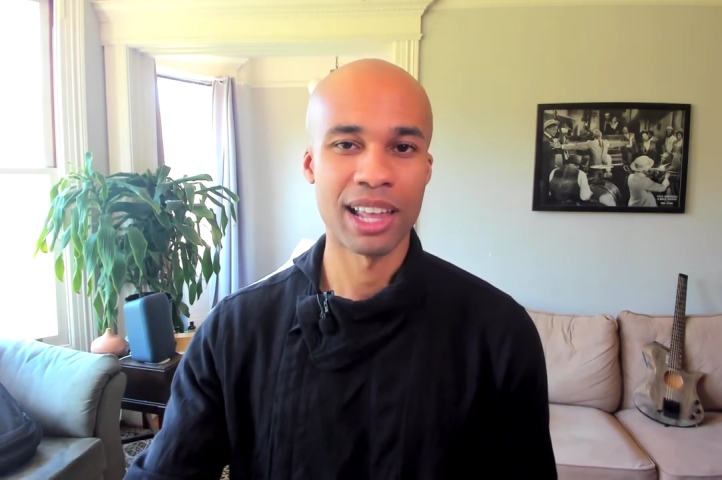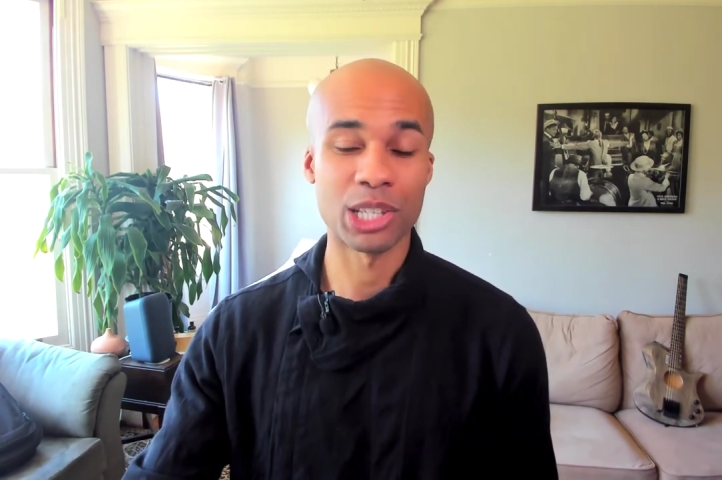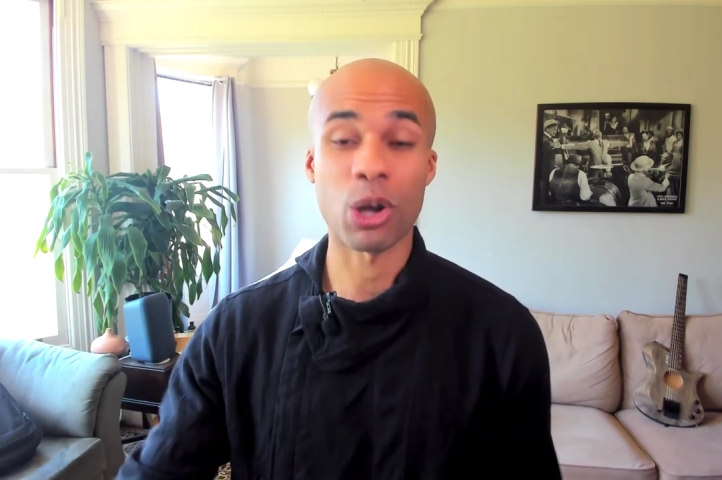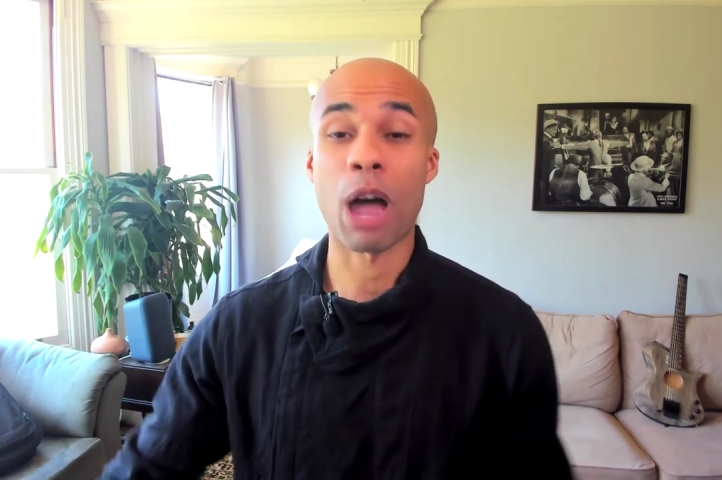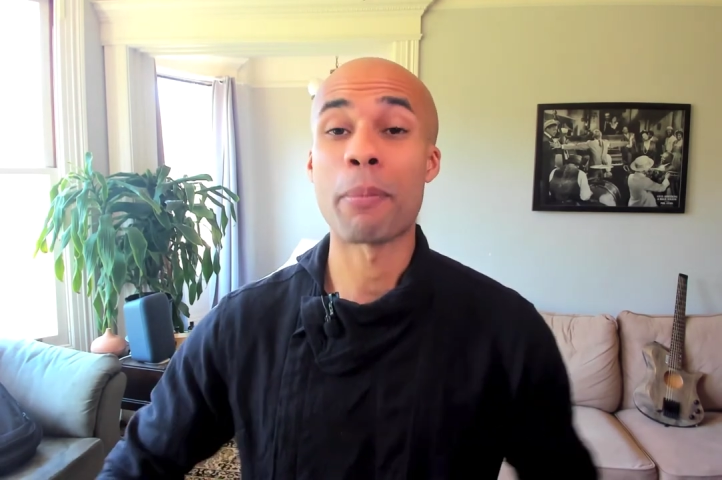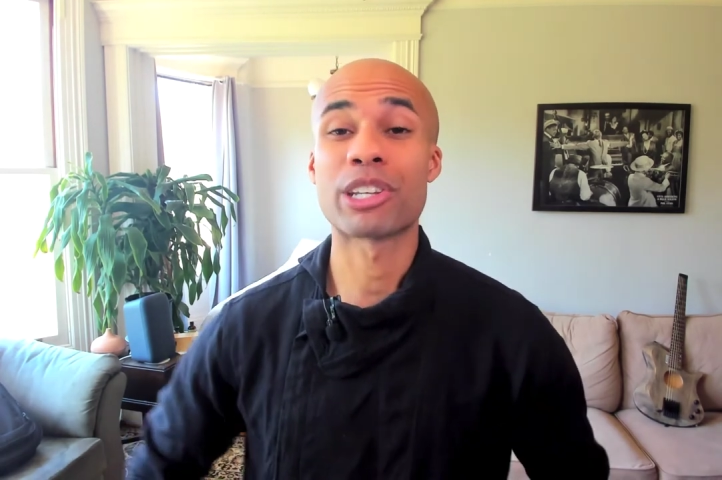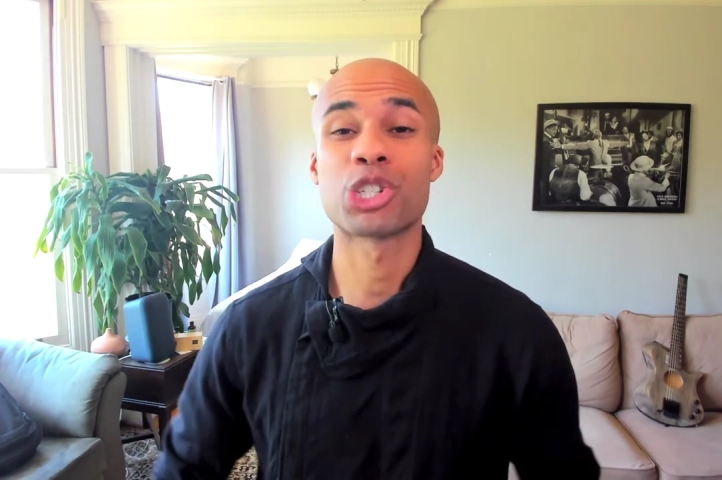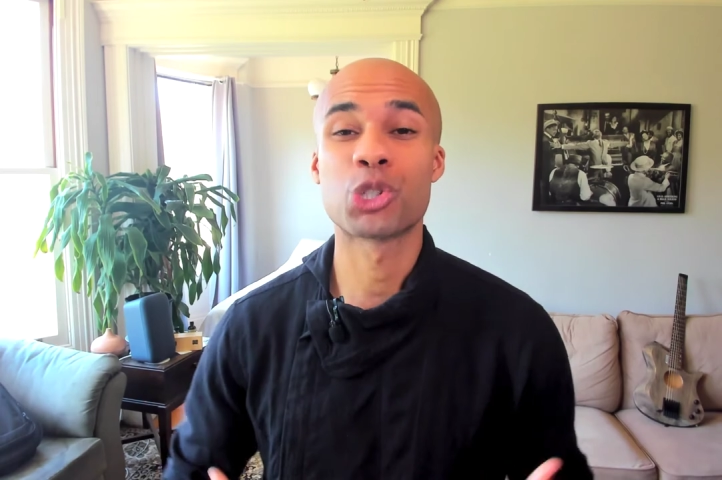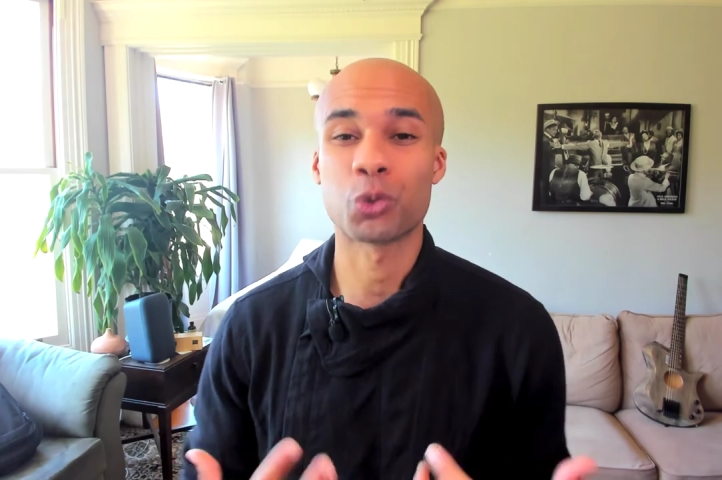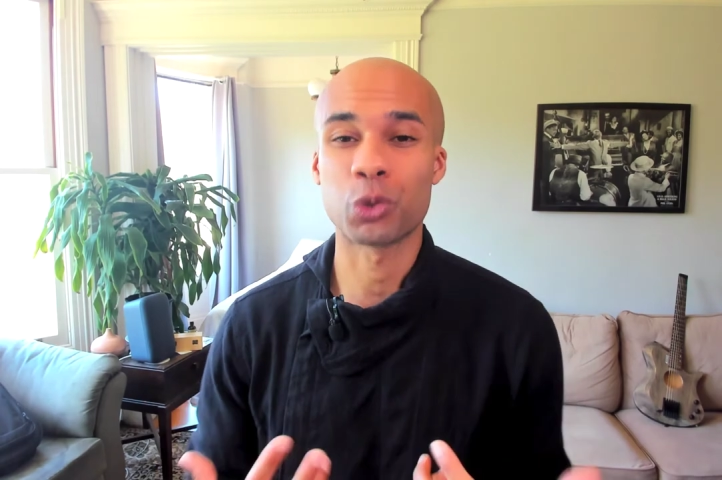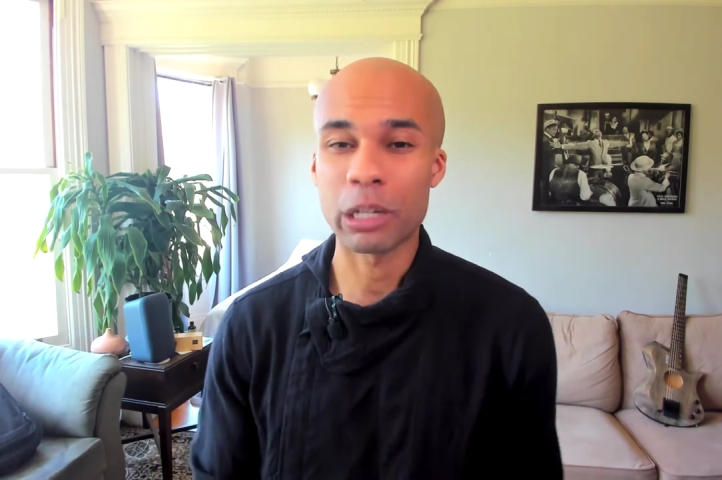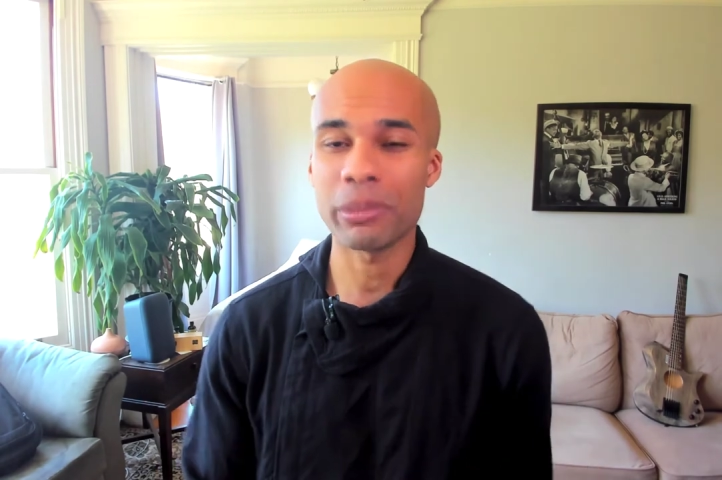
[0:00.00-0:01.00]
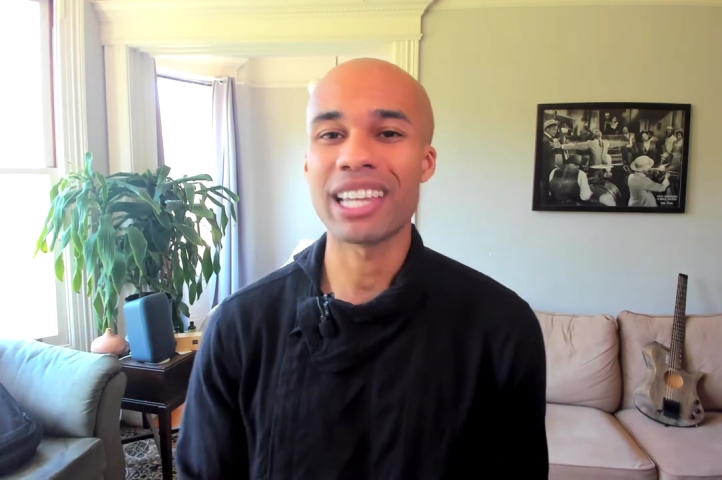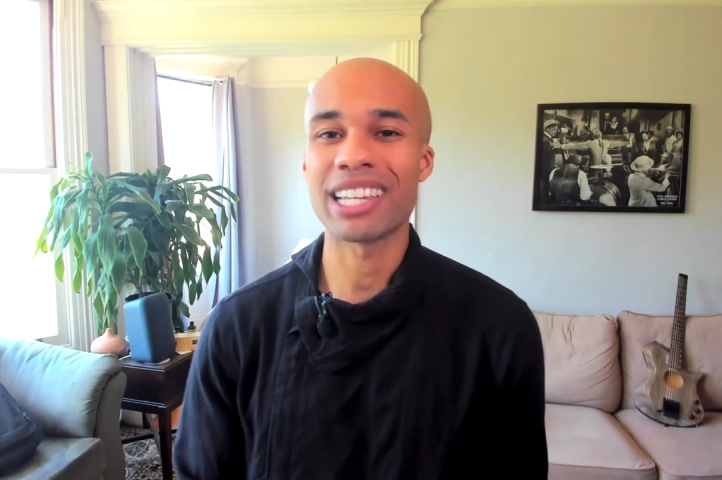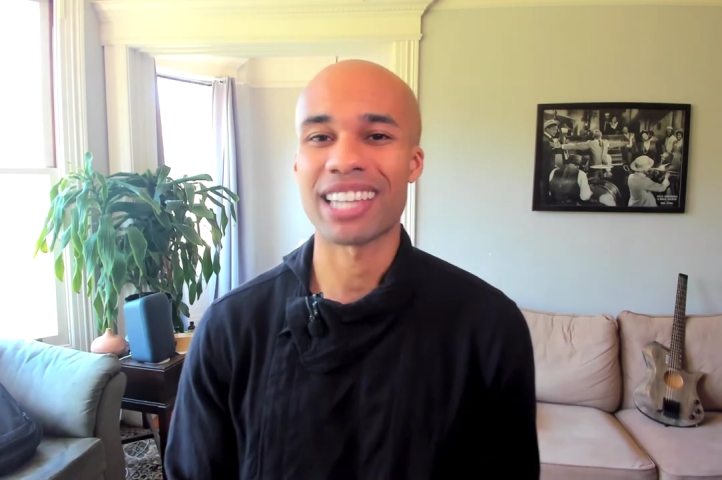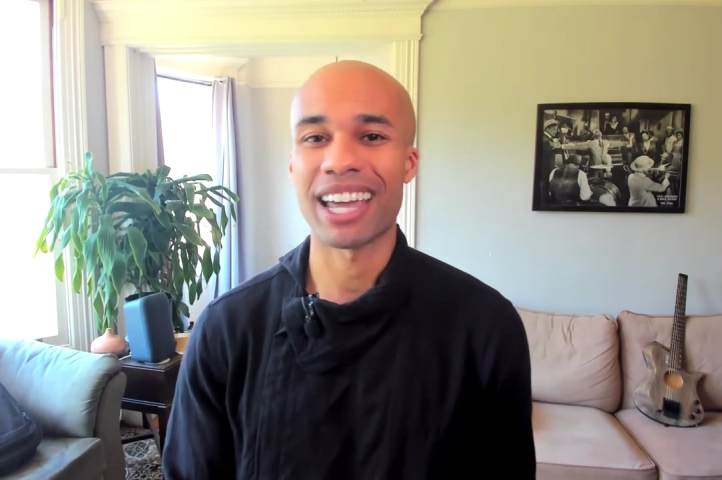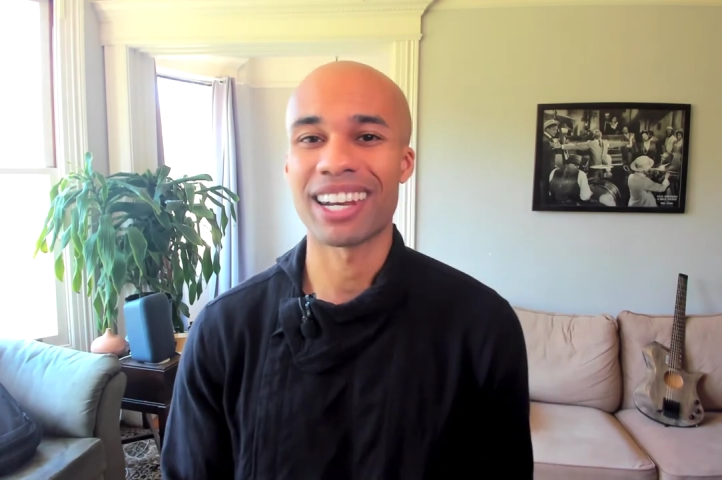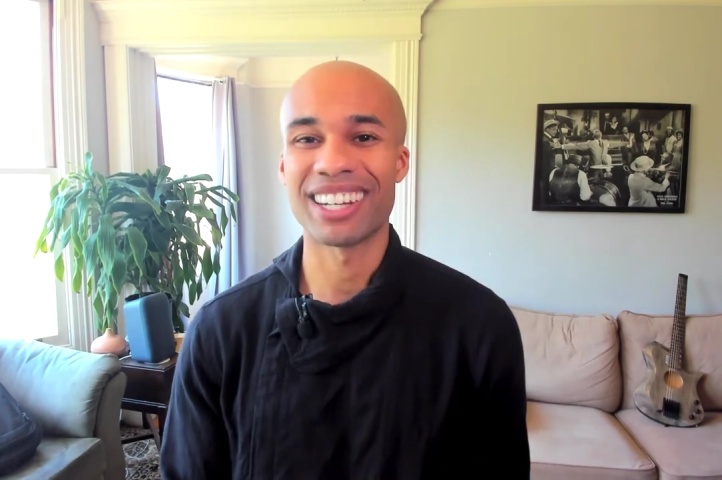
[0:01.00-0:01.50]
And so I'm extremely
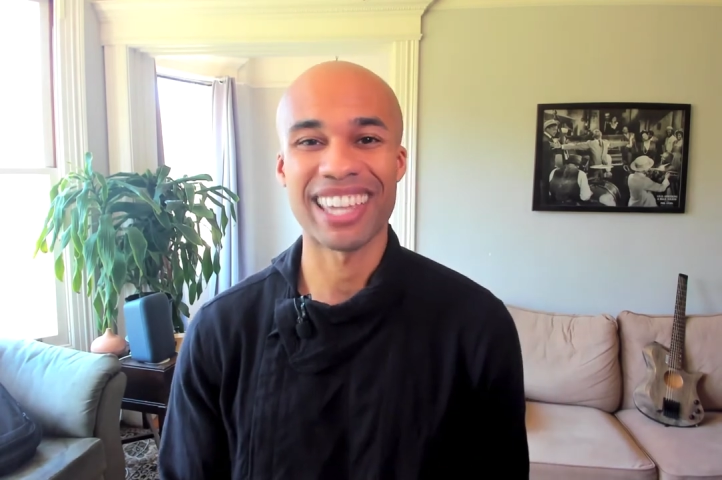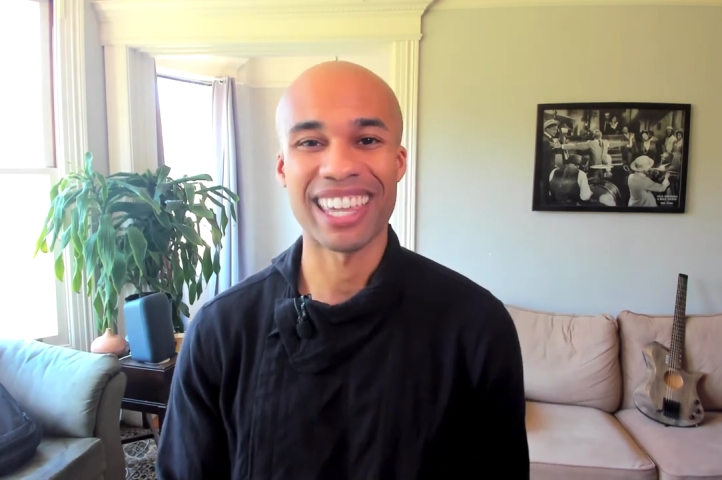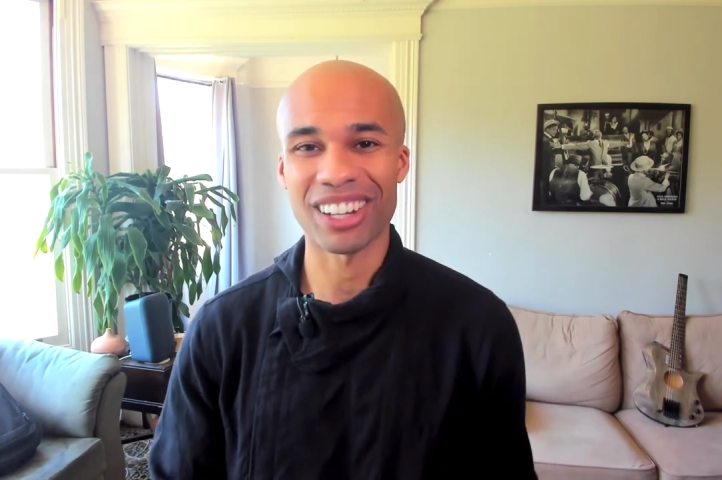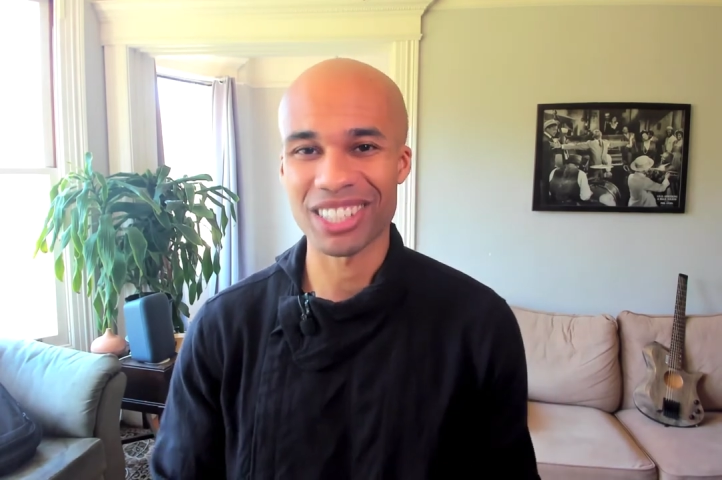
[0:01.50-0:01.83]
excited to get